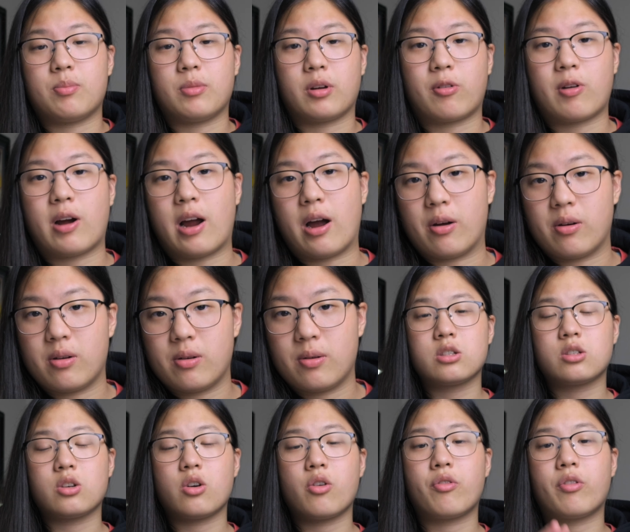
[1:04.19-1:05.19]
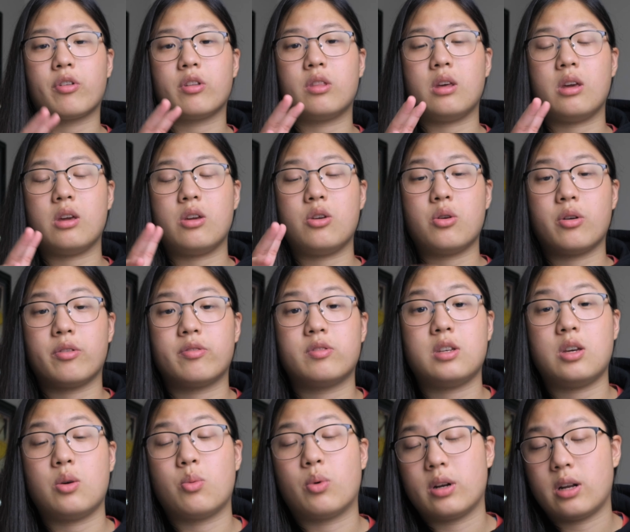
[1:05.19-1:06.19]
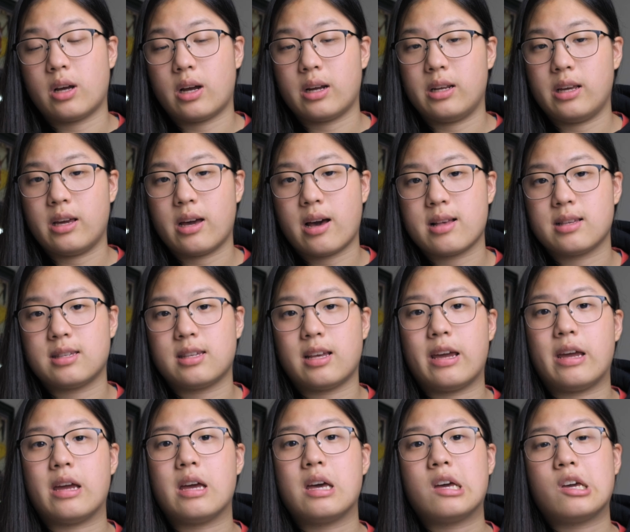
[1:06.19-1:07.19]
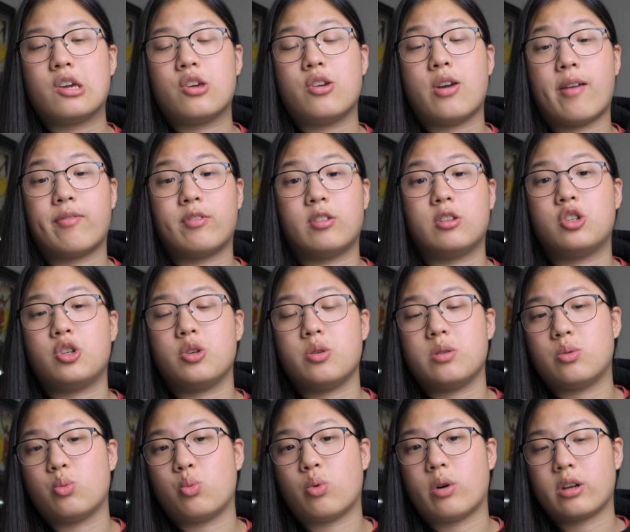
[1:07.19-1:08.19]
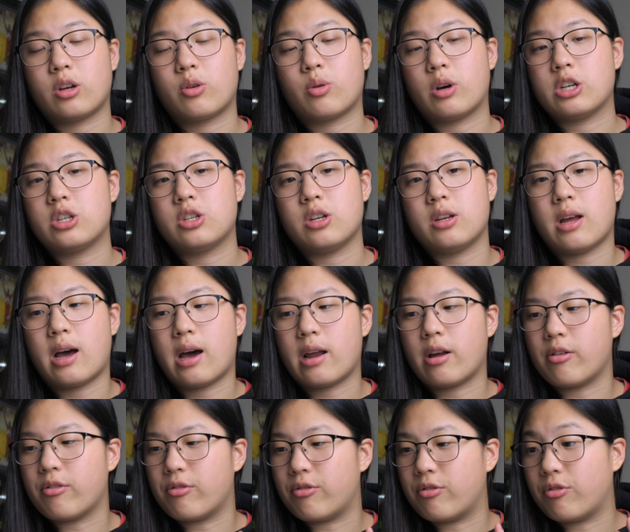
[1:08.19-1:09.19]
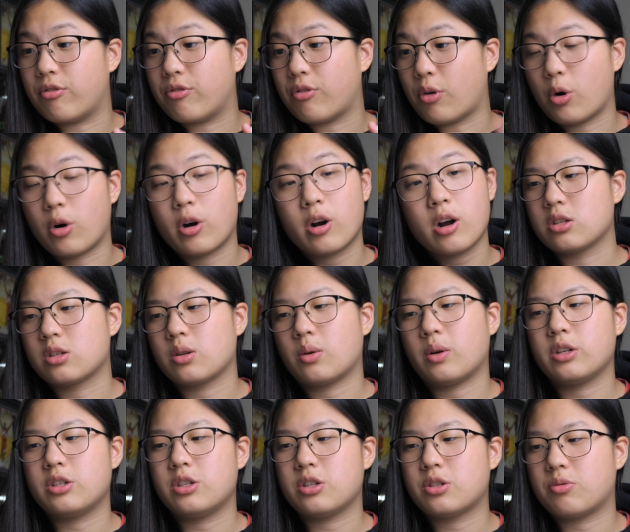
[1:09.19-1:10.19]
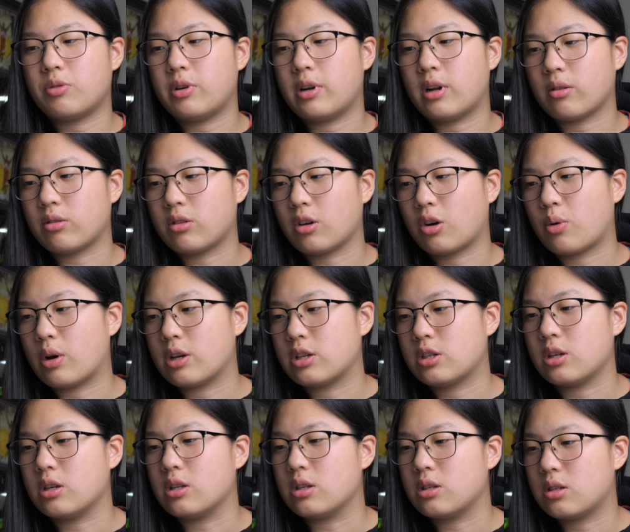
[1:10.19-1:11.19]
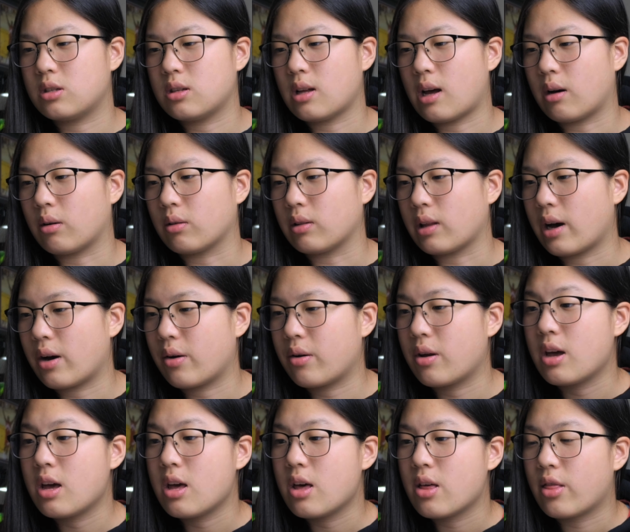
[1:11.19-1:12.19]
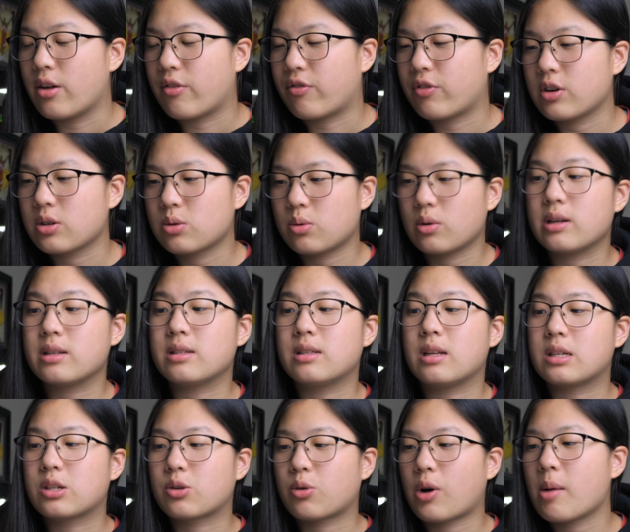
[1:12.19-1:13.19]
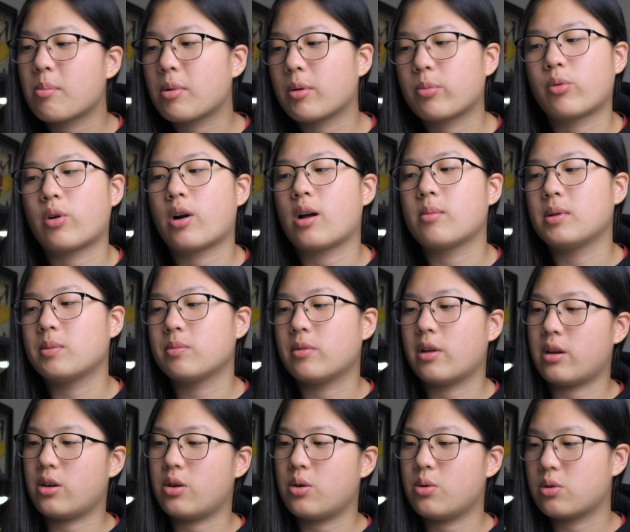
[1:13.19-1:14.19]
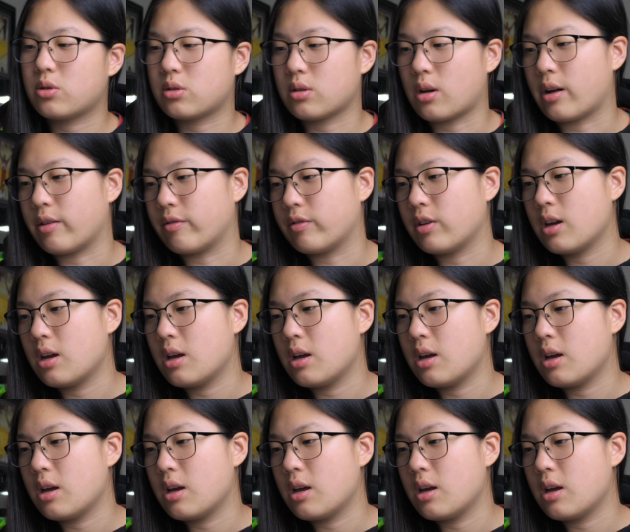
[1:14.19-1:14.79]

the crowd. So for the UofT one idea essay, you have to choose one question out of 4. So I'll just read out the questions out loud. The first one is describe a problem that you solved,